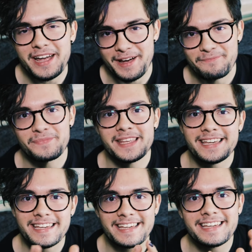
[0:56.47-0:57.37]
Okay,
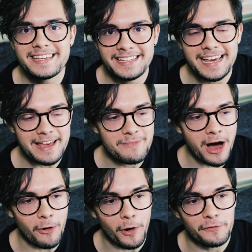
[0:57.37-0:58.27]
he came
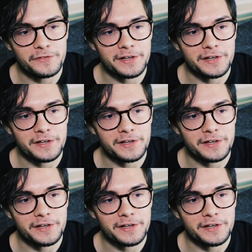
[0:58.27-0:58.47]
out of